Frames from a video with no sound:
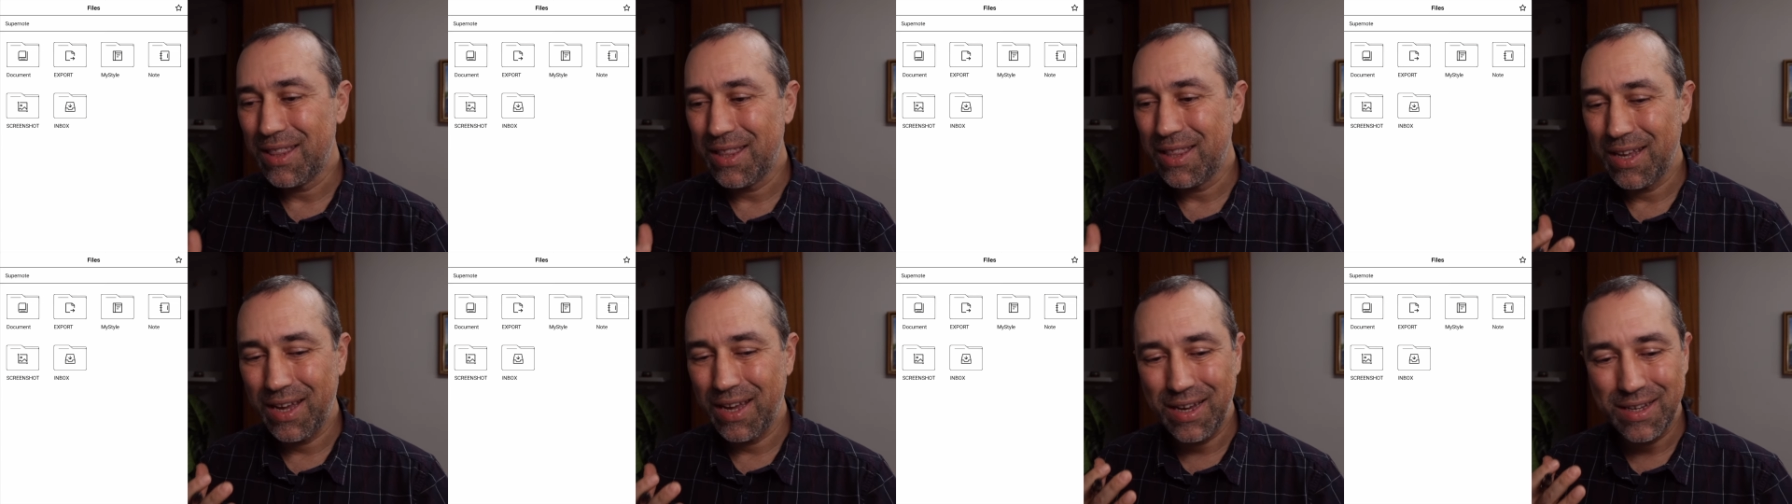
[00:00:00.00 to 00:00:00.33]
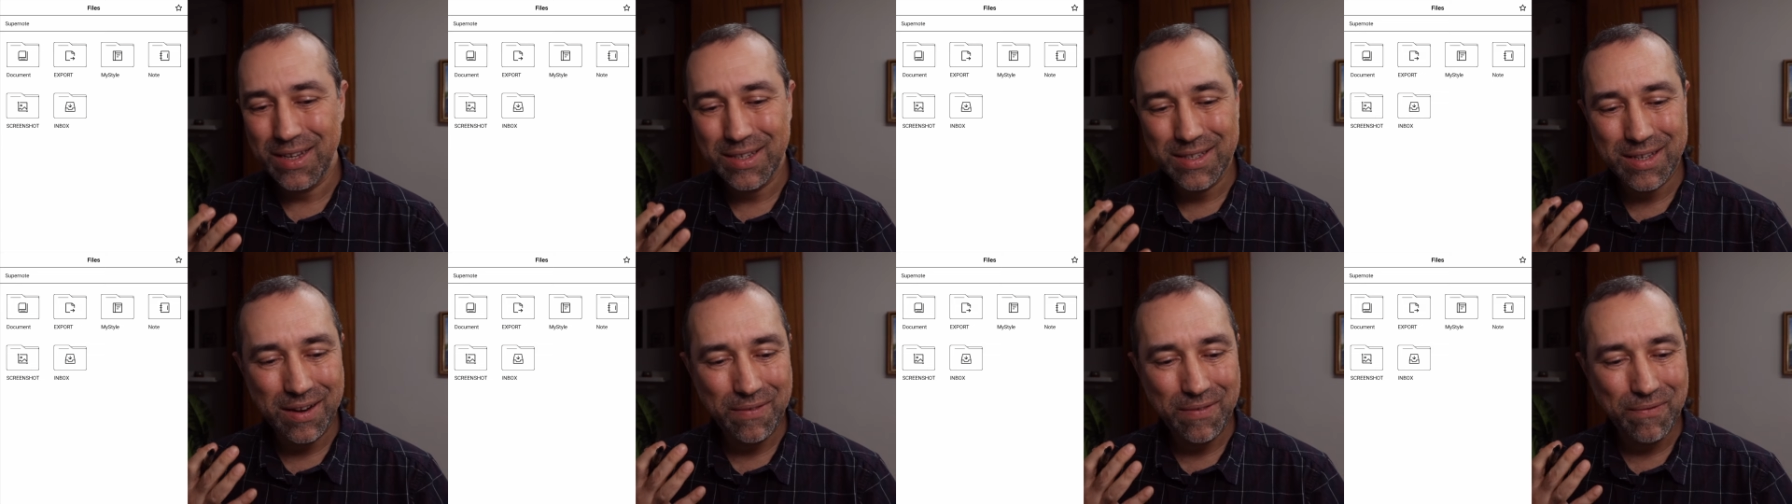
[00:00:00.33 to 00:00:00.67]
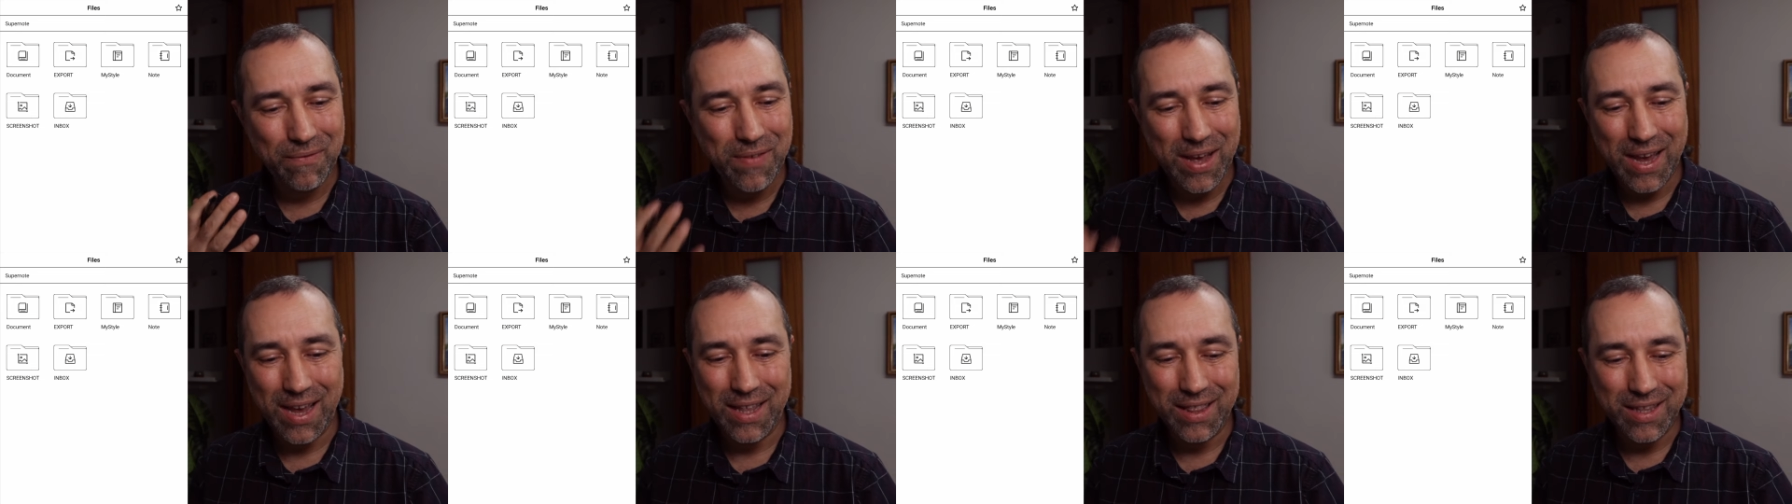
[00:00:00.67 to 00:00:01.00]
takes
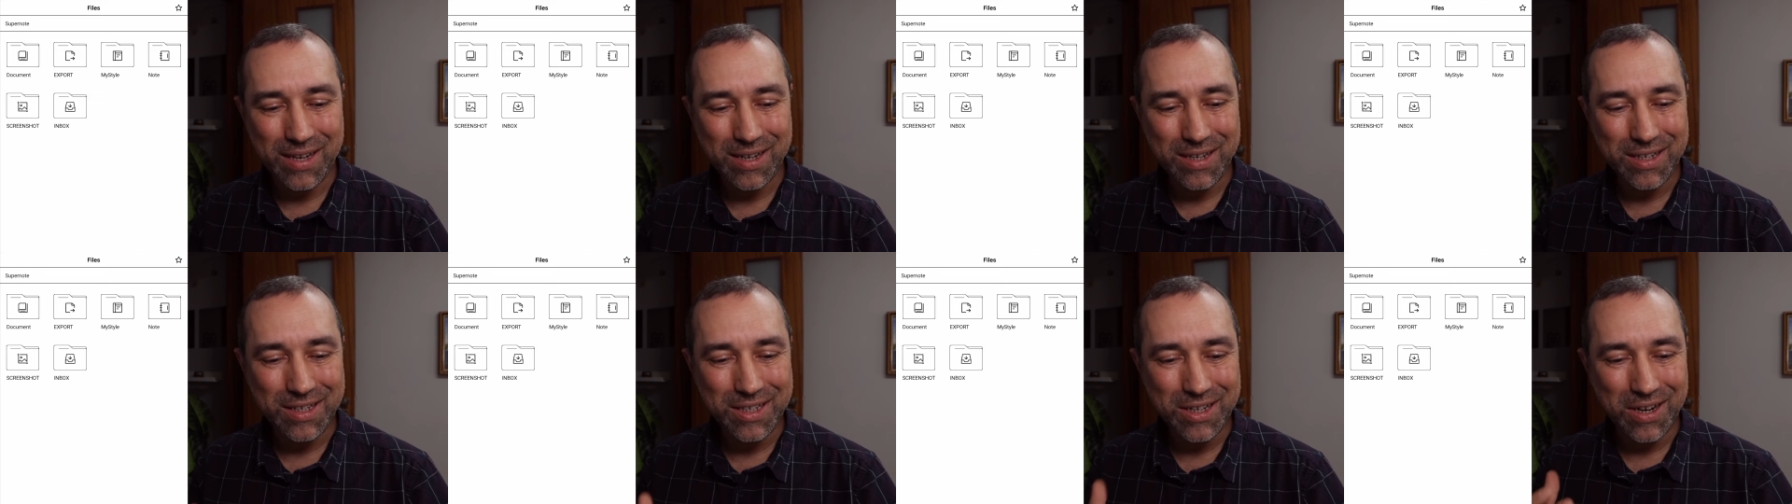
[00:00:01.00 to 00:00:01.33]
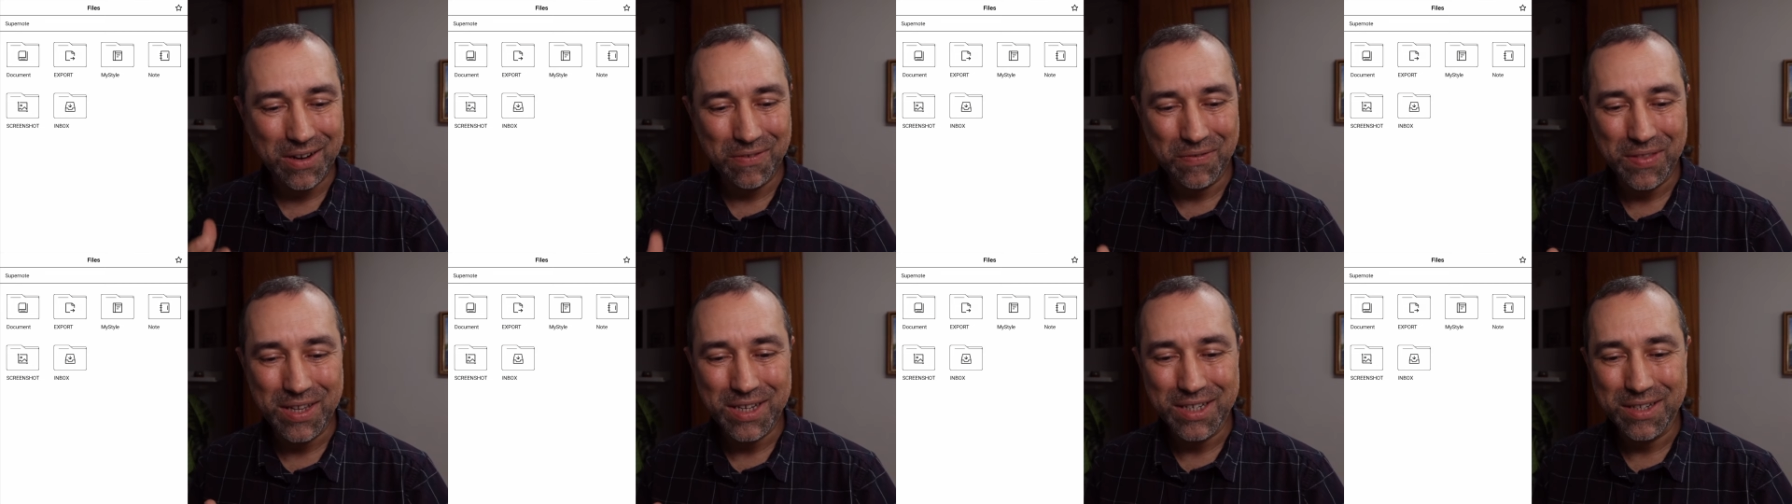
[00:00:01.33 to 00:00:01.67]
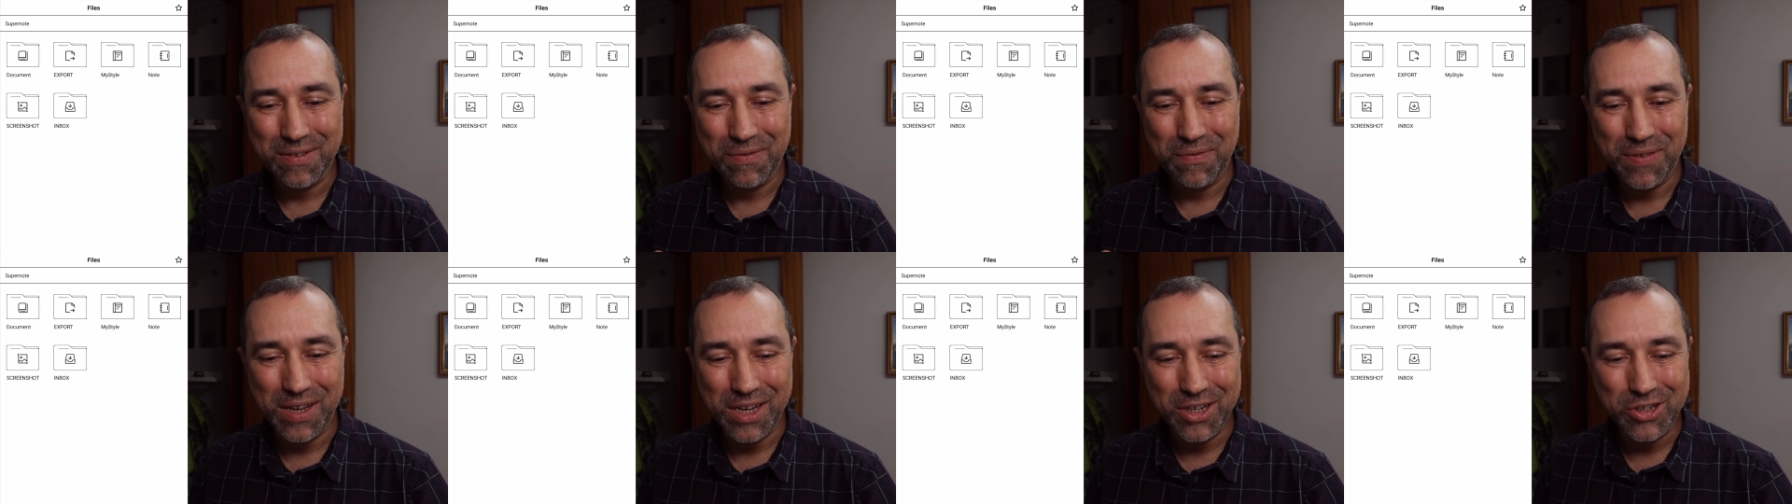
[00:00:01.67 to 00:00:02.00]
advantage of this
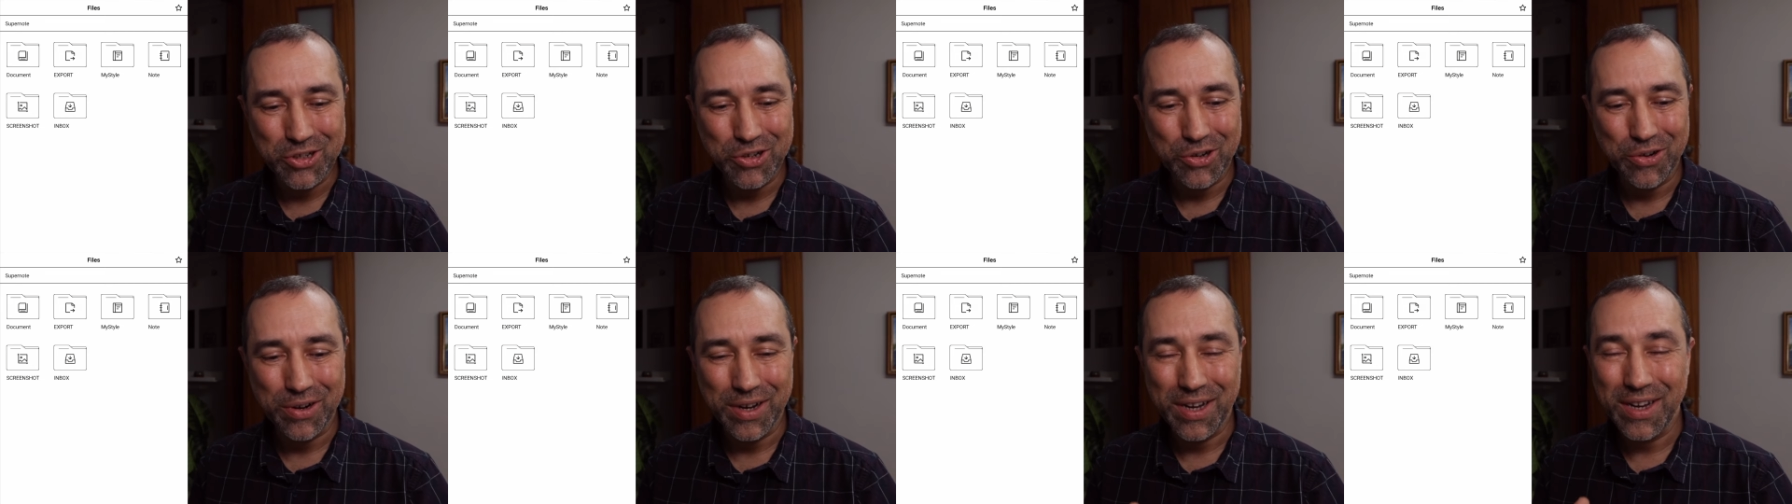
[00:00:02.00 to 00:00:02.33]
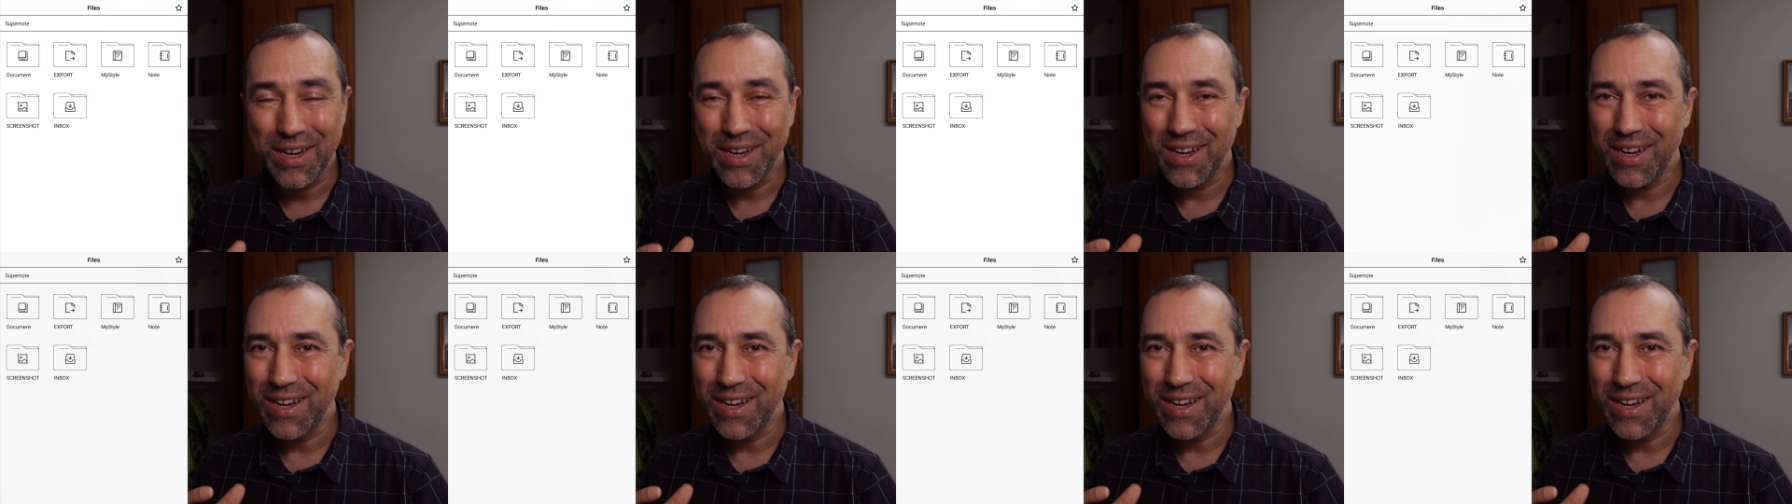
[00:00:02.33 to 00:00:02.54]
feature